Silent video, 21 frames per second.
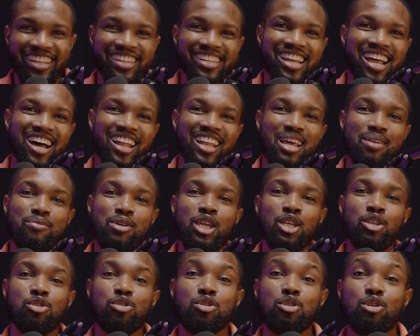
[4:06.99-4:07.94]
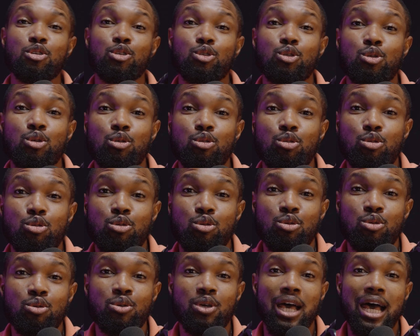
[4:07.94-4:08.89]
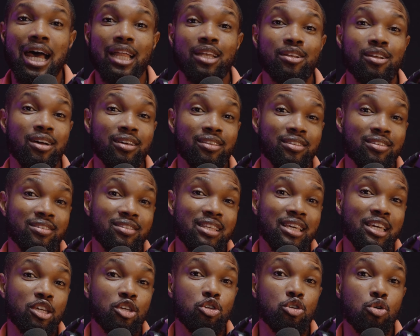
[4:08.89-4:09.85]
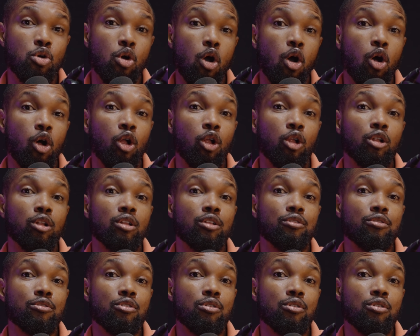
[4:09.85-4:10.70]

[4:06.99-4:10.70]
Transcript: Now let me introduce you to another thing you all